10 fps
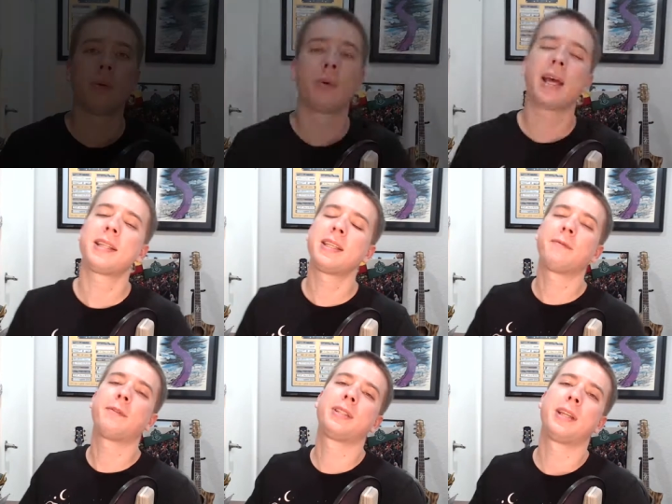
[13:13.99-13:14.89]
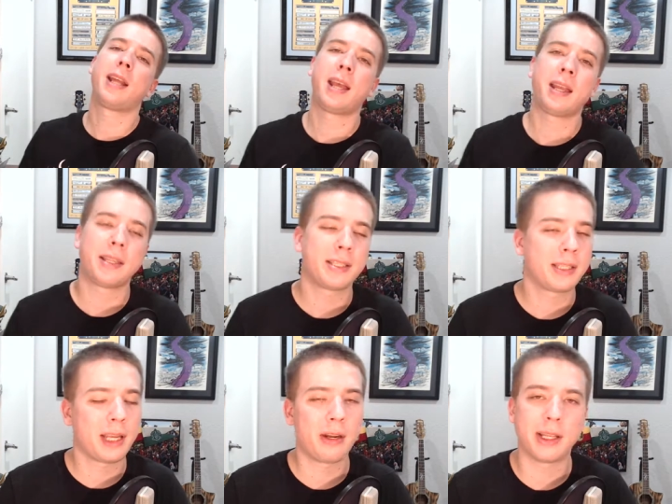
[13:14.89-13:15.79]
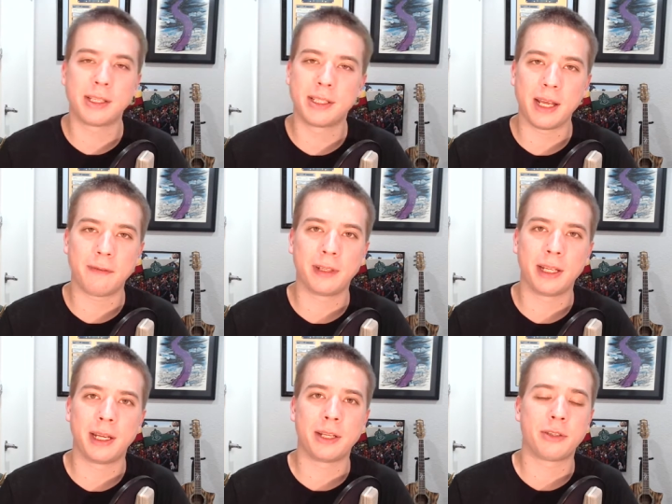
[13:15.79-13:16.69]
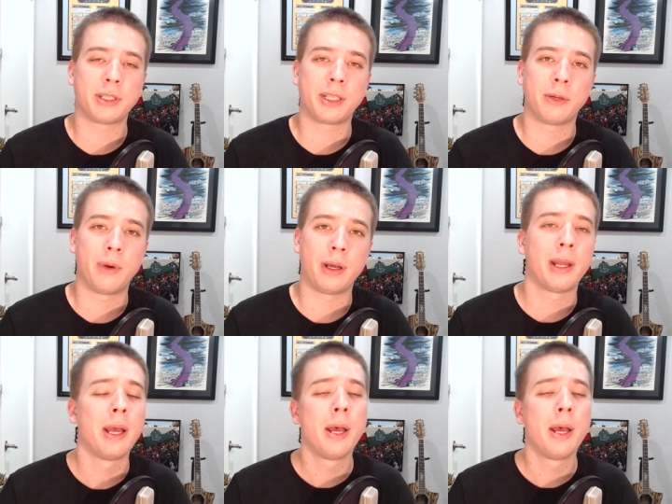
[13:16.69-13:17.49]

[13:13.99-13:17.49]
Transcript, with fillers: Well, that's it for today. This theory is definitely an interesting one,